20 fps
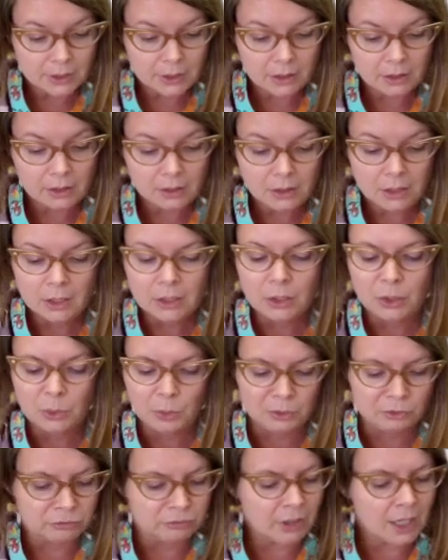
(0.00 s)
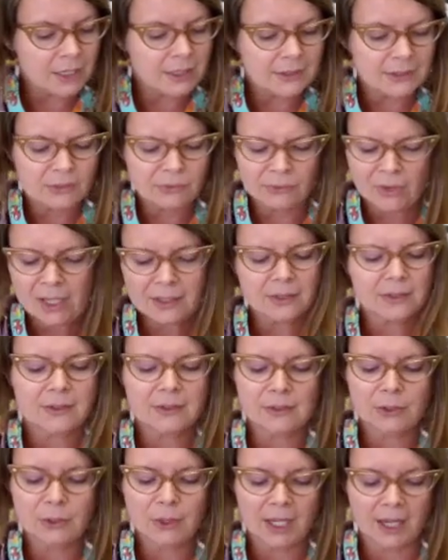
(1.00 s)
there, you will run as fast
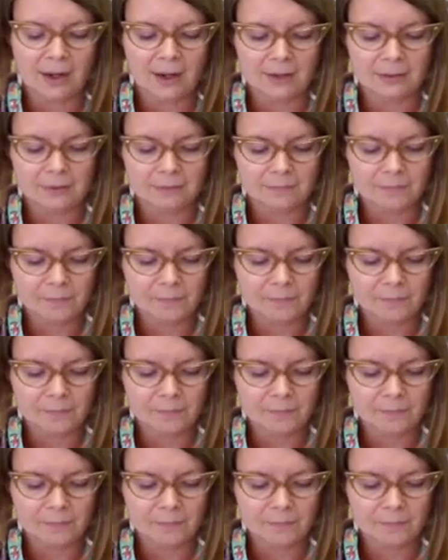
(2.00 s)
as you can."